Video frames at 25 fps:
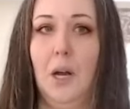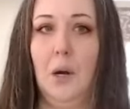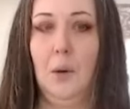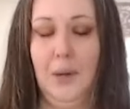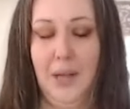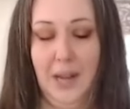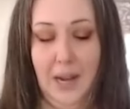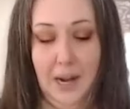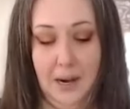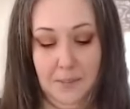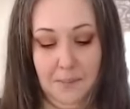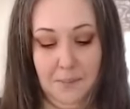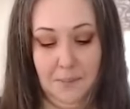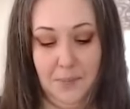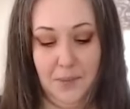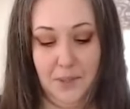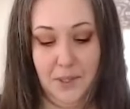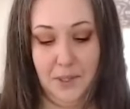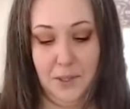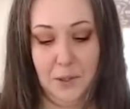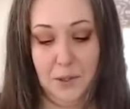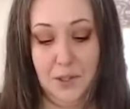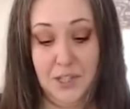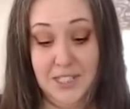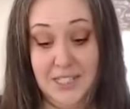Okay,
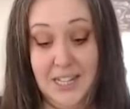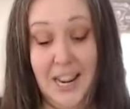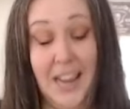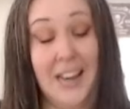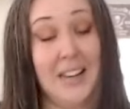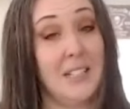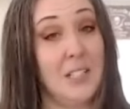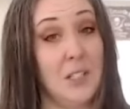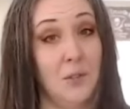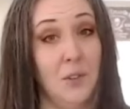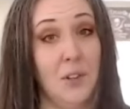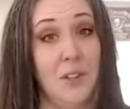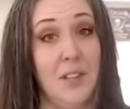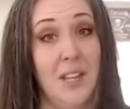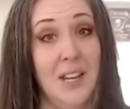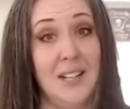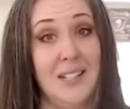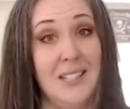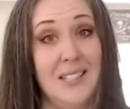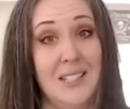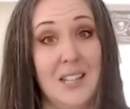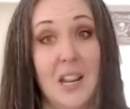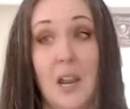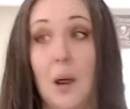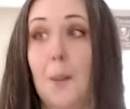the taste for
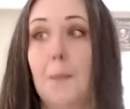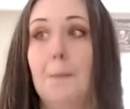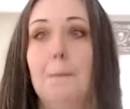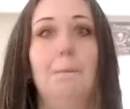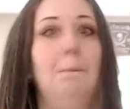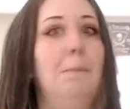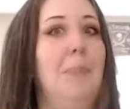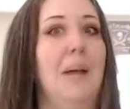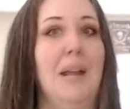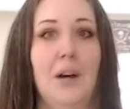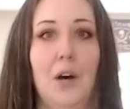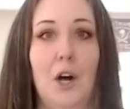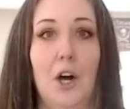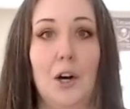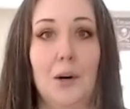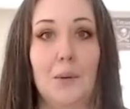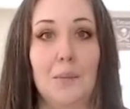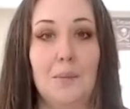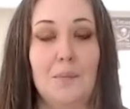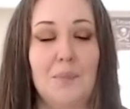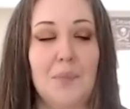this, bitter.